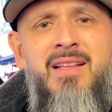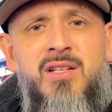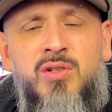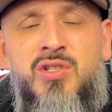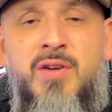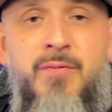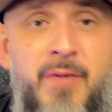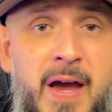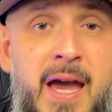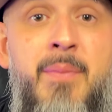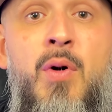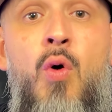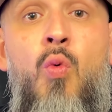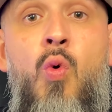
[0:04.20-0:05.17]
DLG
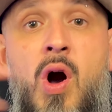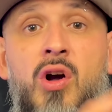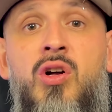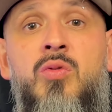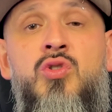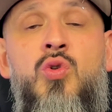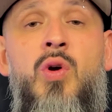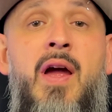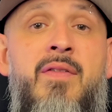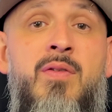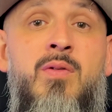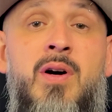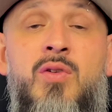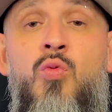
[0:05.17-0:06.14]
fam. Welcome to
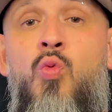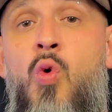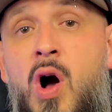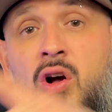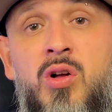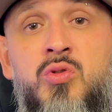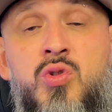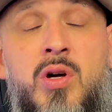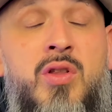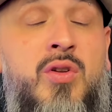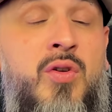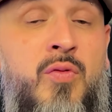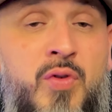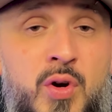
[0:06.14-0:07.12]
everyone. Welcome to all the
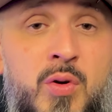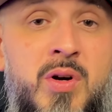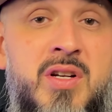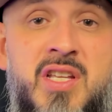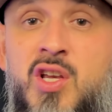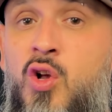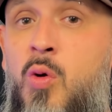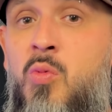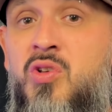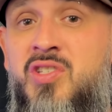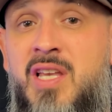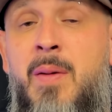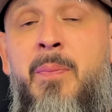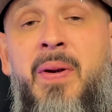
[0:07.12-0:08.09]
new viewers. Y como
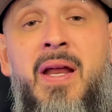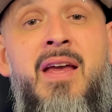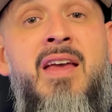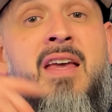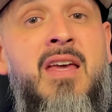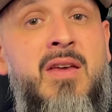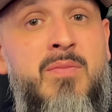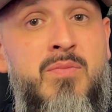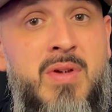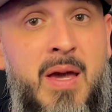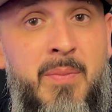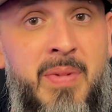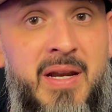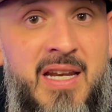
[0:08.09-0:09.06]
siempre,
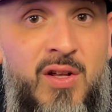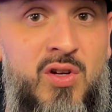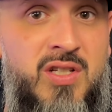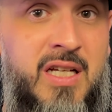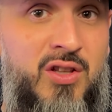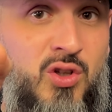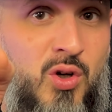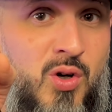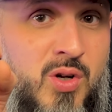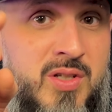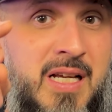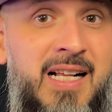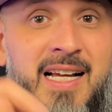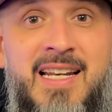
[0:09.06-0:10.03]
bienvenidos a todos
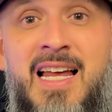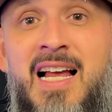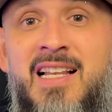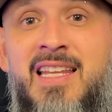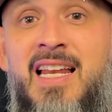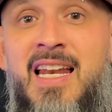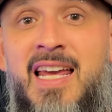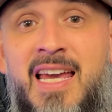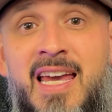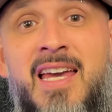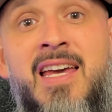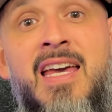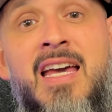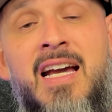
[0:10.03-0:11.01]
al canal DLG.